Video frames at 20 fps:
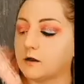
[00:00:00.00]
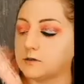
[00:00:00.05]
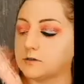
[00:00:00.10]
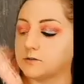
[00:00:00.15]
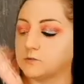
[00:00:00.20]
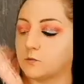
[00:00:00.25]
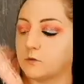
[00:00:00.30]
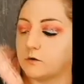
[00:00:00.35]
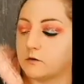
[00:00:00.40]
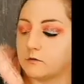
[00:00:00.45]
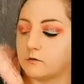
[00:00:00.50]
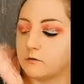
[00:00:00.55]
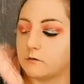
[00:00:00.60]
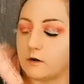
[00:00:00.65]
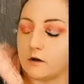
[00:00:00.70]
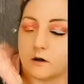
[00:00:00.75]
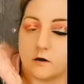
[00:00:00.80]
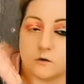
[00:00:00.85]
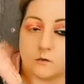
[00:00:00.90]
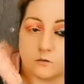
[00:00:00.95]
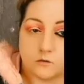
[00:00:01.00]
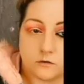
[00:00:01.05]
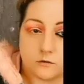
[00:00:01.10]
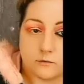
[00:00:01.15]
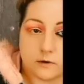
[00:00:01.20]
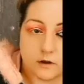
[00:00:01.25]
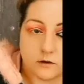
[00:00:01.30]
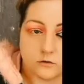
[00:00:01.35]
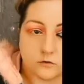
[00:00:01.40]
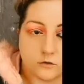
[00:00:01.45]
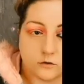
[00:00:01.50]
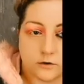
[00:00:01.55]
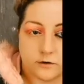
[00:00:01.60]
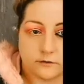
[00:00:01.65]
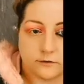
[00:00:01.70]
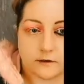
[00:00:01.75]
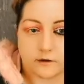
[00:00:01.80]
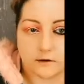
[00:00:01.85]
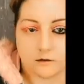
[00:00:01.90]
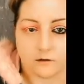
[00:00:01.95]
I swear I go to bed
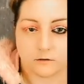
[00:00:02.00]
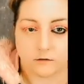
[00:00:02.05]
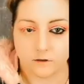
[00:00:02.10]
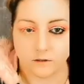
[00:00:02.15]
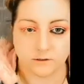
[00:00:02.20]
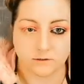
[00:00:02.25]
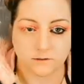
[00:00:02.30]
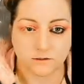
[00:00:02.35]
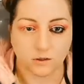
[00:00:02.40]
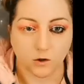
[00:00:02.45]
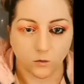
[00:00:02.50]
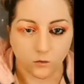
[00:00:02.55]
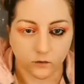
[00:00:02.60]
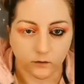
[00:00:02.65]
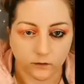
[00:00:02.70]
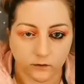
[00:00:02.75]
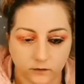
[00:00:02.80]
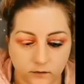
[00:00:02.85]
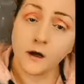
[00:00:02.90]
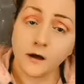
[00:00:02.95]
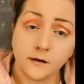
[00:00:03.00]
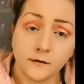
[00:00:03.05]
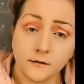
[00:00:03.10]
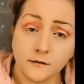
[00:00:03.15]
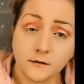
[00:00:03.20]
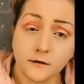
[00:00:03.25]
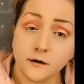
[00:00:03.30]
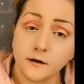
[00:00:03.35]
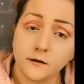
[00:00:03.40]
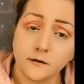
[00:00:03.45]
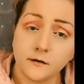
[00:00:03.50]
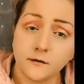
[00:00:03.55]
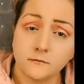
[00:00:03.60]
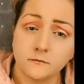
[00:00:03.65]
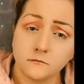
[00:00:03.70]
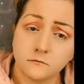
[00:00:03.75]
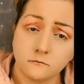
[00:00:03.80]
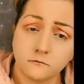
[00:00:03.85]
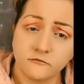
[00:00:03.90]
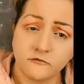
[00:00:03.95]
looking like a glazed donut. I
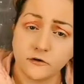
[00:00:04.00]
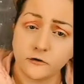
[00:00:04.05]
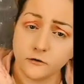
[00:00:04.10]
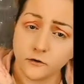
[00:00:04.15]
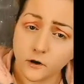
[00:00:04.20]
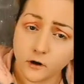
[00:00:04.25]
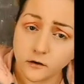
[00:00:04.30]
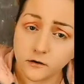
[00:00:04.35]
am very